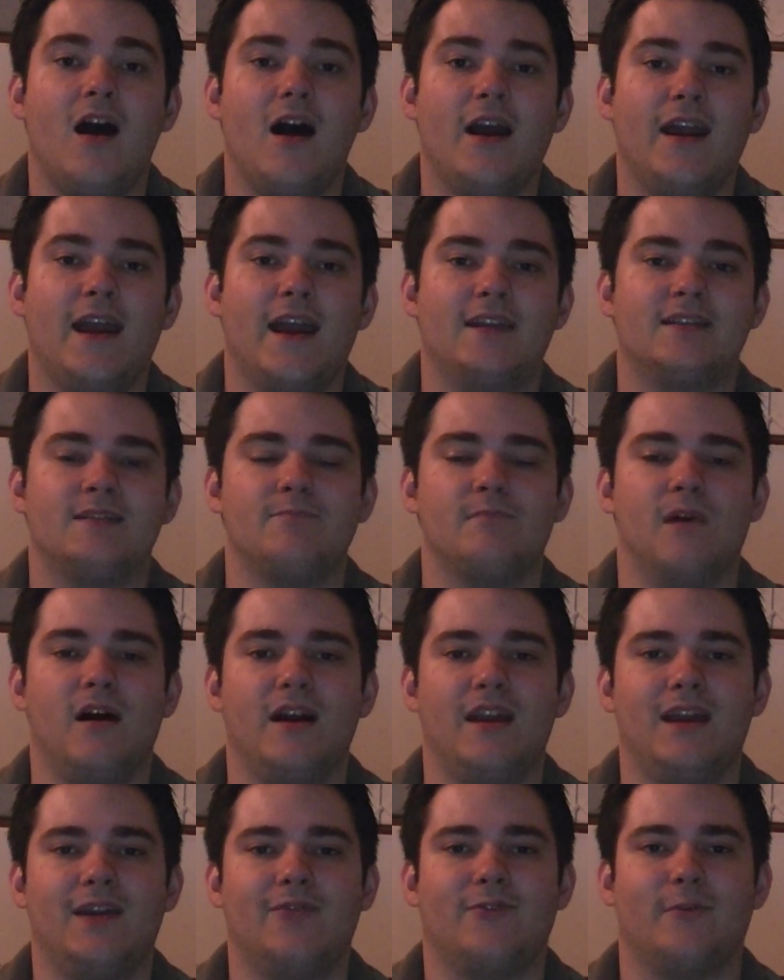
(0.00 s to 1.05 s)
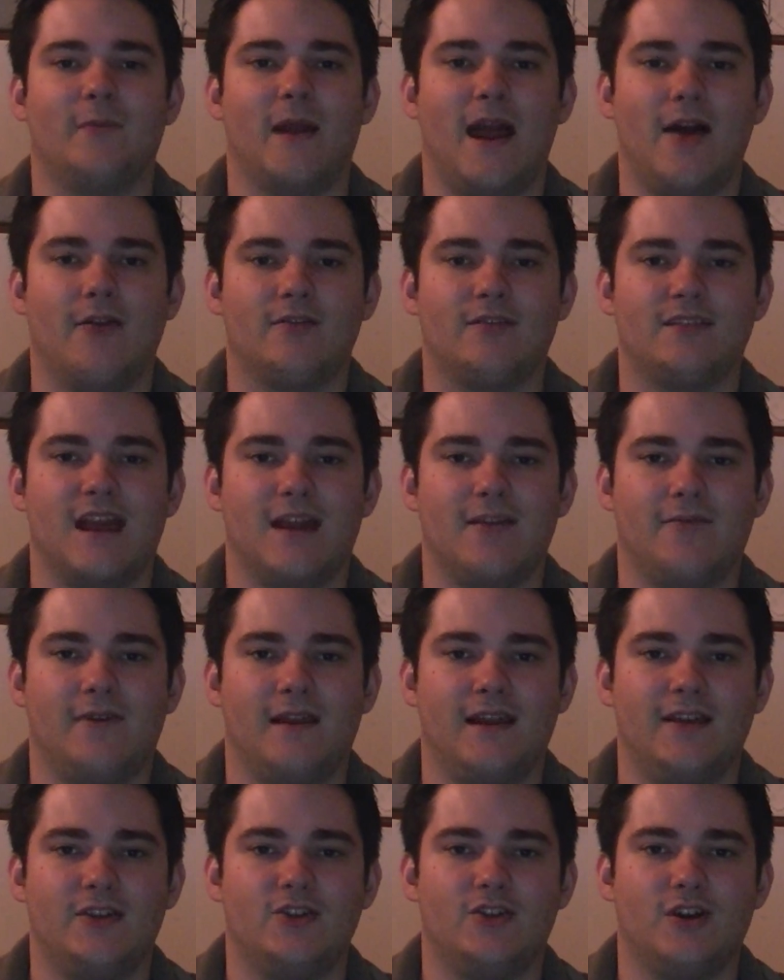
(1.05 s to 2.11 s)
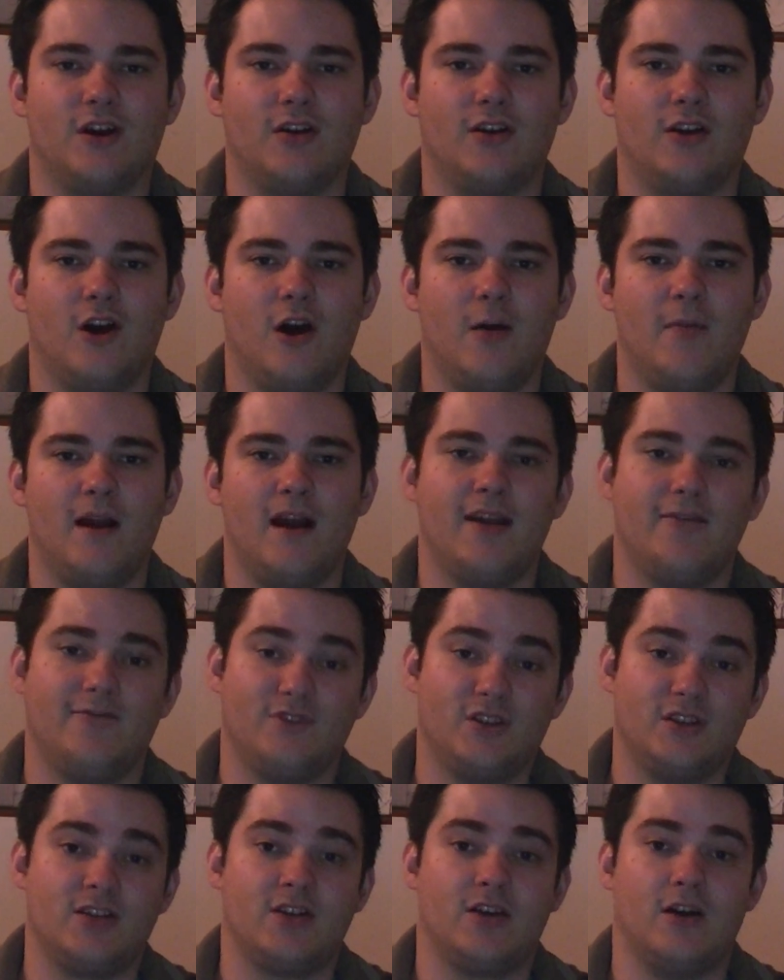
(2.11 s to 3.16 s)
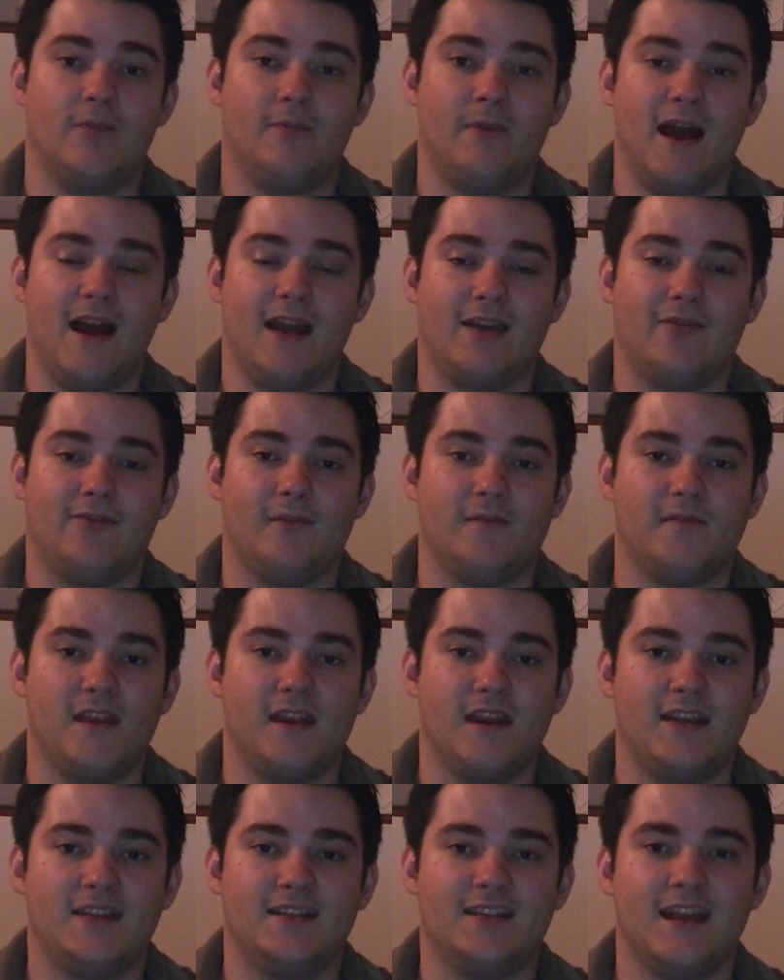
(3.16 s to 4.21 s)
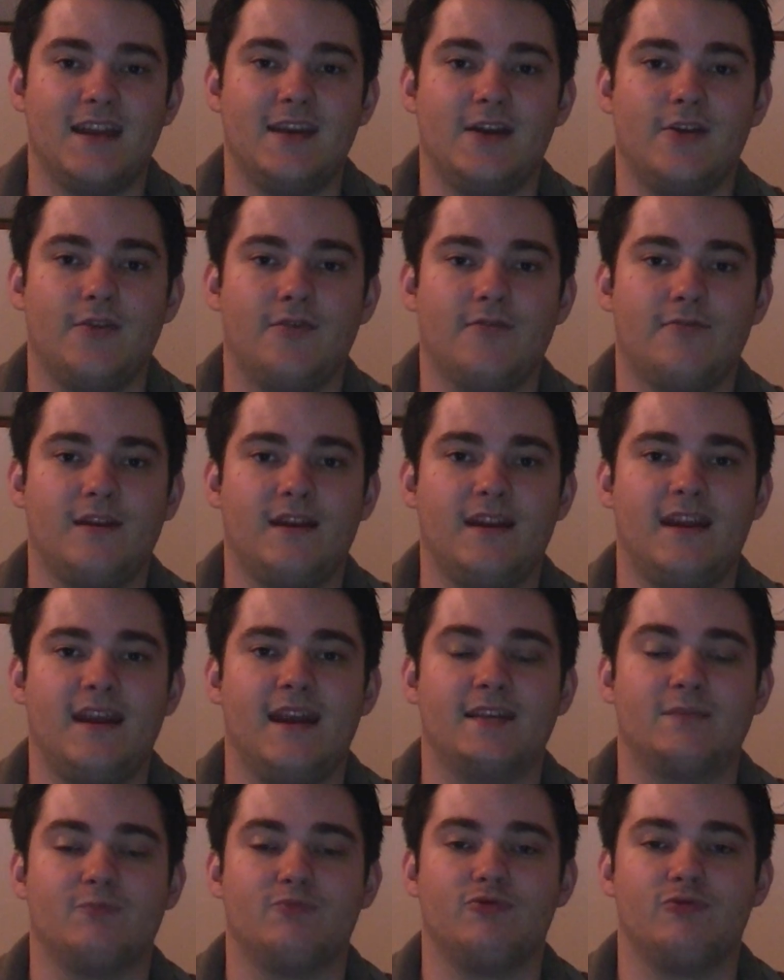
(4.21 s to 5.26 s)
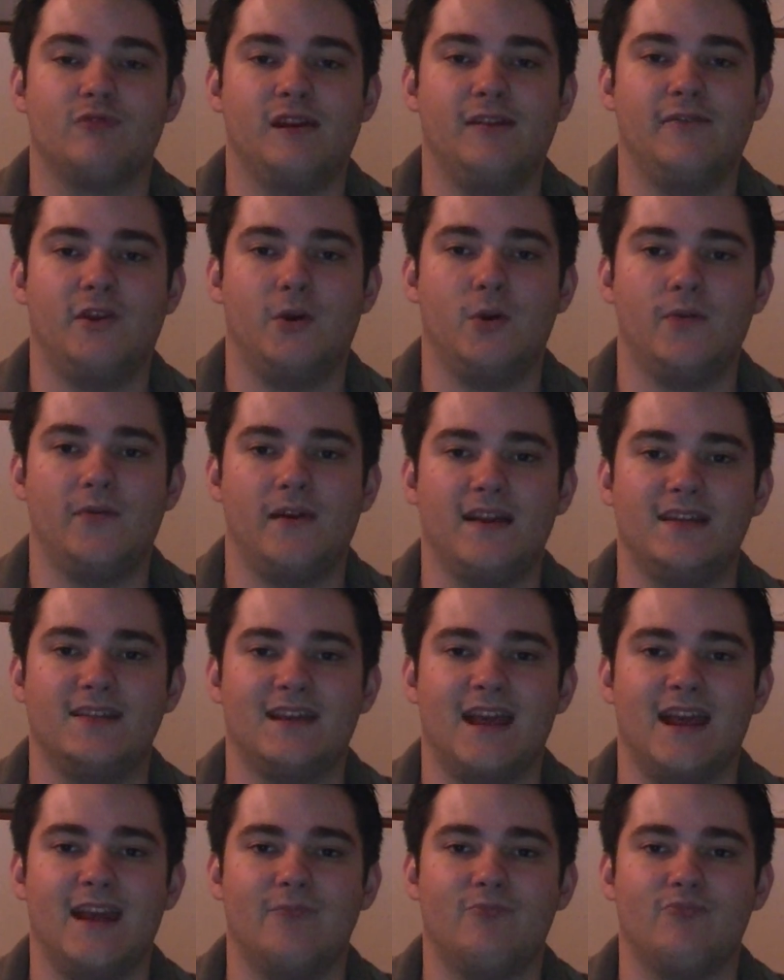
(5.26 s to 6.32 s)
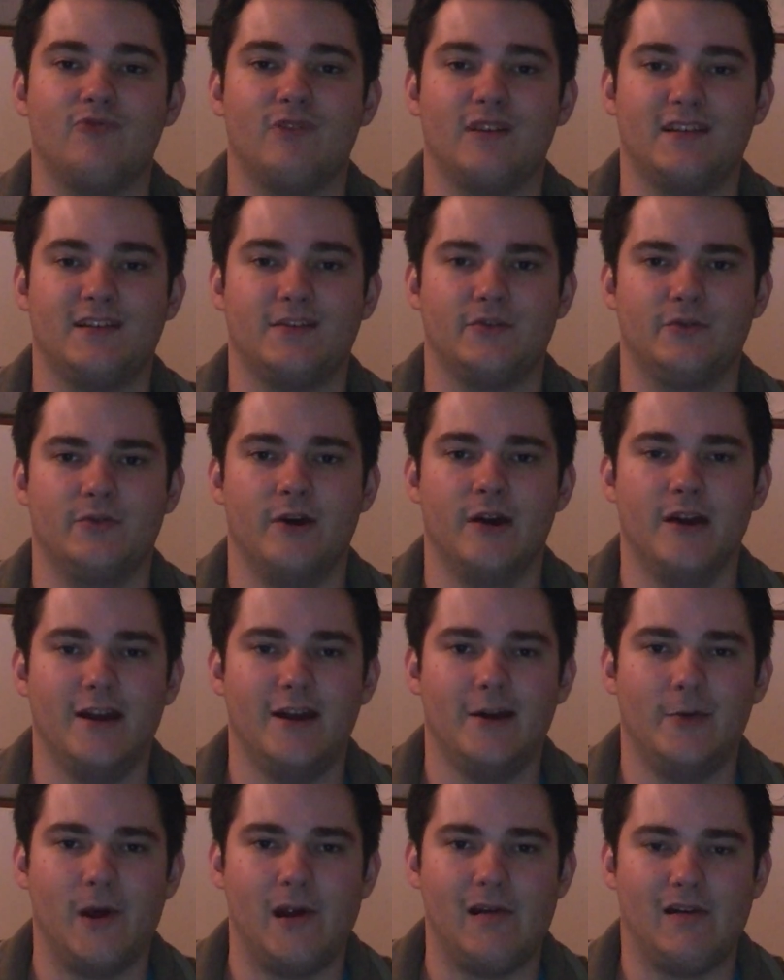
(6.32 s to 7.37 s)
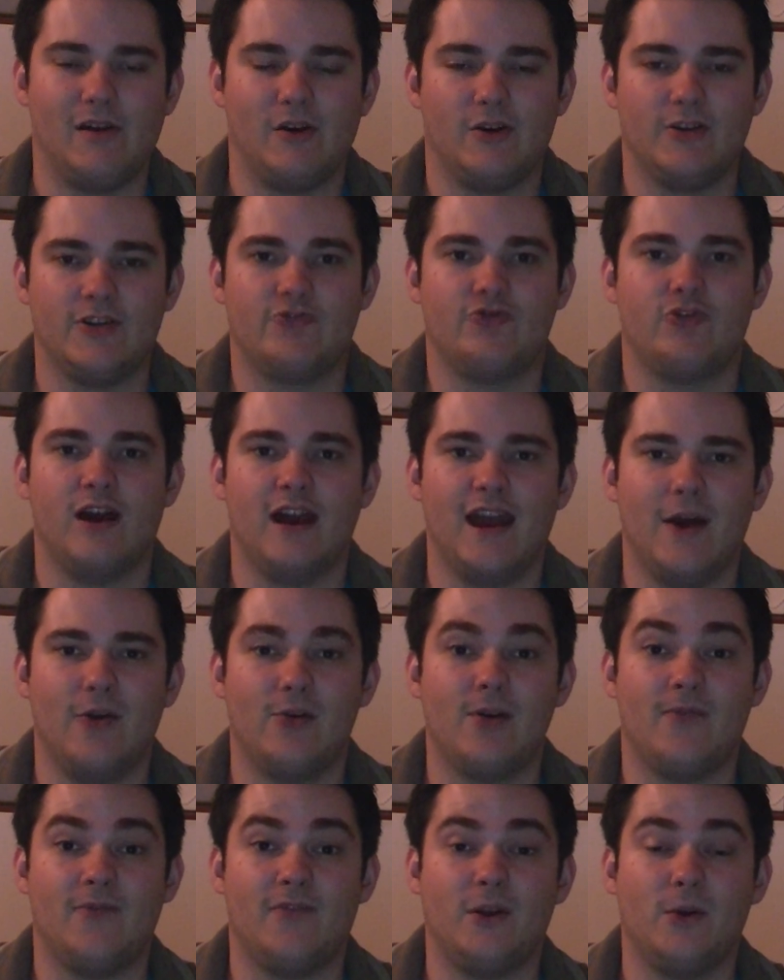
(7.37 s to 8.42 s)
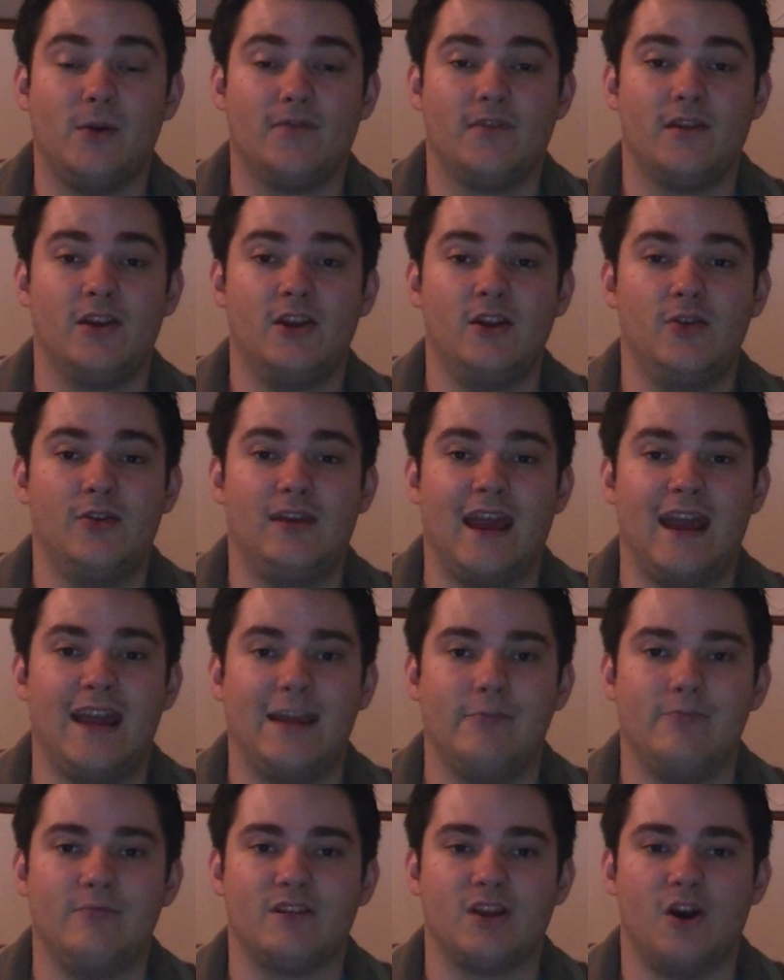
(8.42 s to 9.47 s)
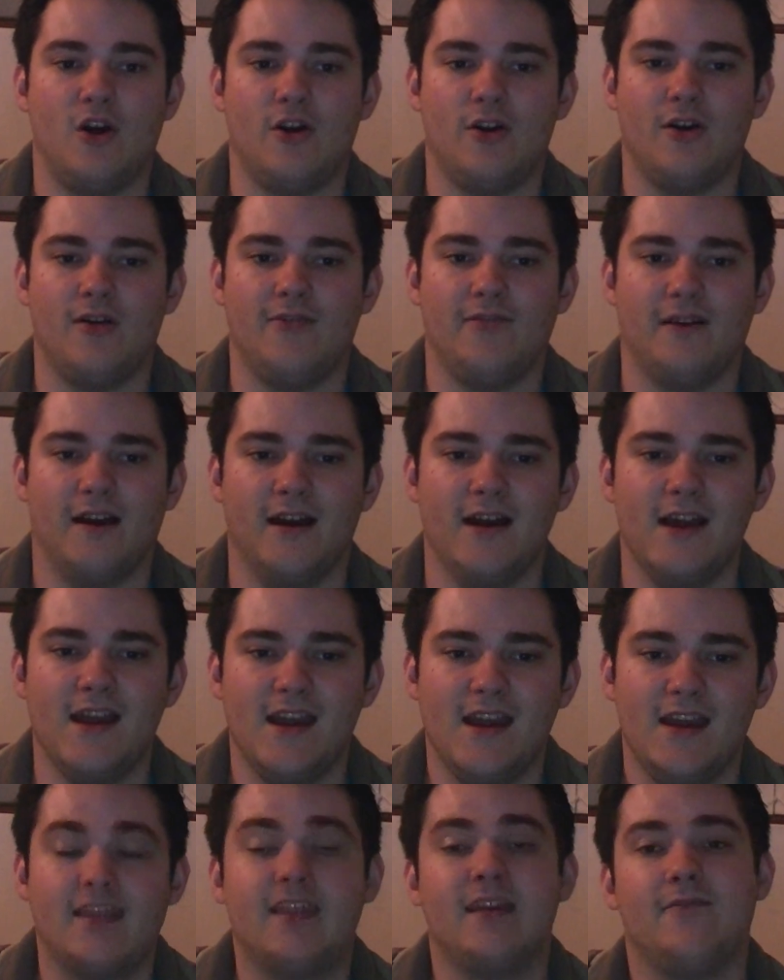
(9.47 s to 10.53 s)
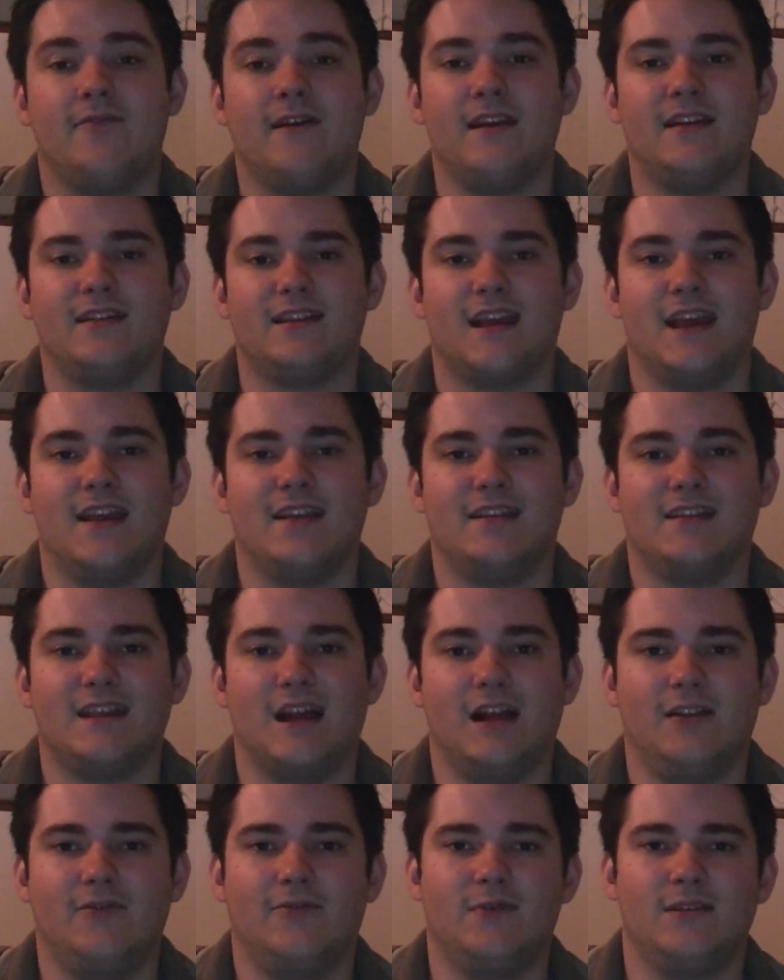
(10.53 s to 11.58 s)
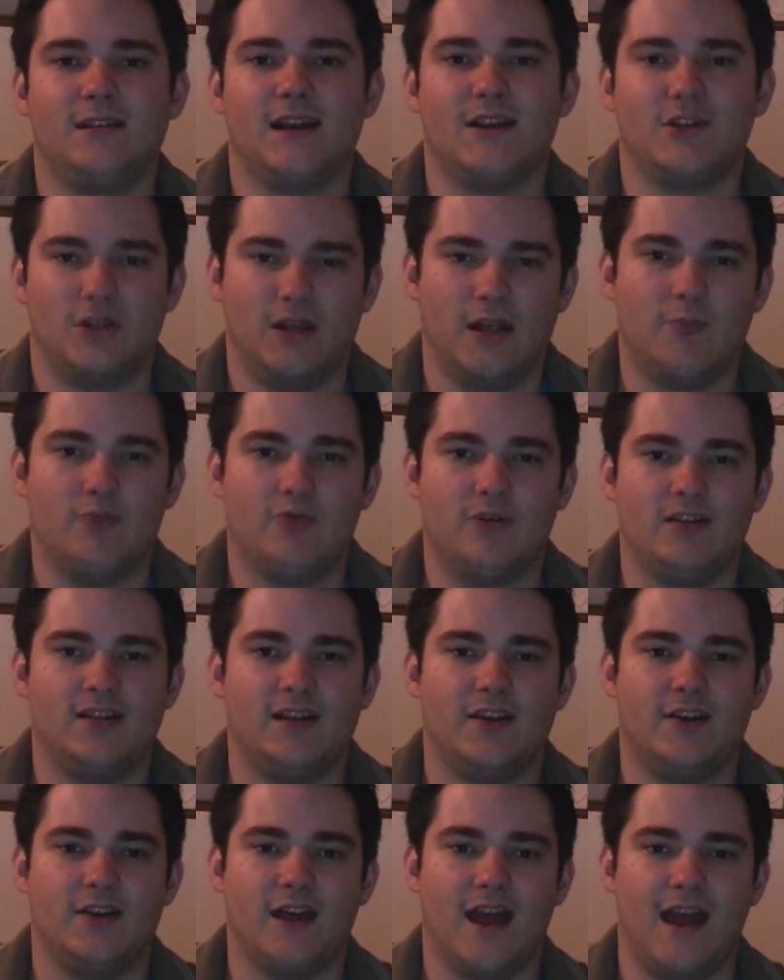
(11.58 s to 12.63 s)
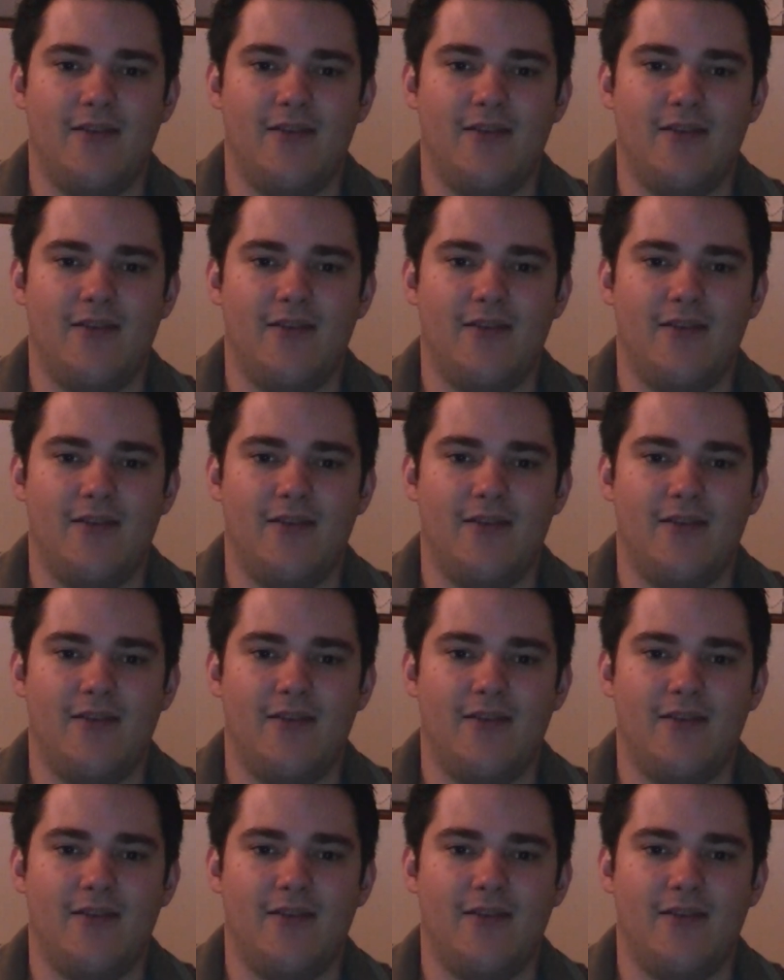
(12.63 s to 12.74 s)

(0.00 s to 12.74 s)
Hi, it's Mike from OutsetVillage.com and I've just got back from the Nintendo 3DS preview event in Bristol where I got to try out a few of the new games on offer. The event itself was actually a pretty good